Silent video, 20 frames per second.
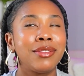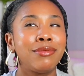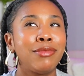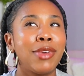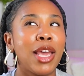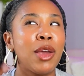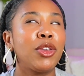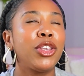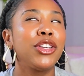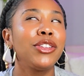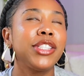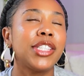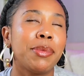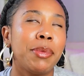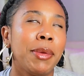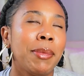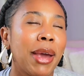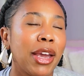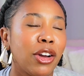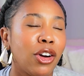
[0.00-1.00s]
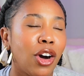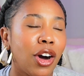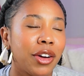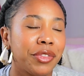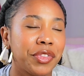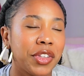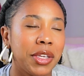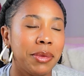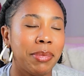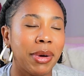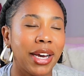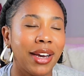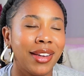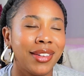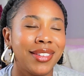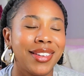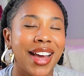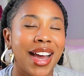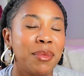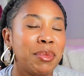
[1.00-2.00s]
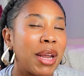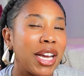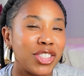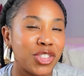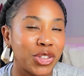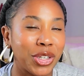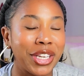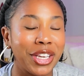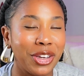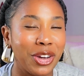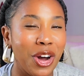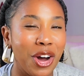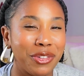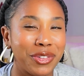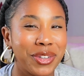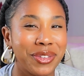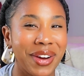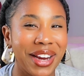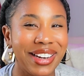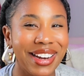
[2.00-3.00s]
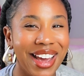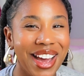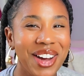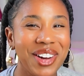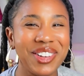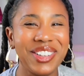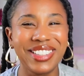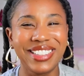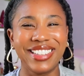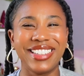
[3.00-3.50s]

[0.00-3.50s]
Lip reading: it used to be my coffee, but I'm not drinking coffee right now.